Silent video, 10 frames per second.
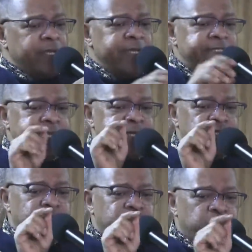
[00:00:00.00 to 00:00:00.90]
But he
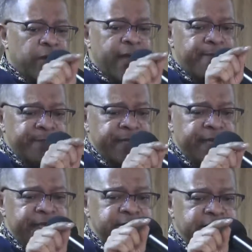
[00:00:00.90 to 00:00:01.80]
said, try
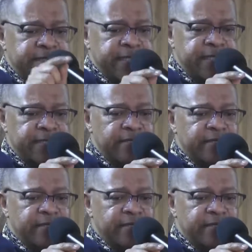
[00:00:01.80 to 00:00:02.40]
me and see.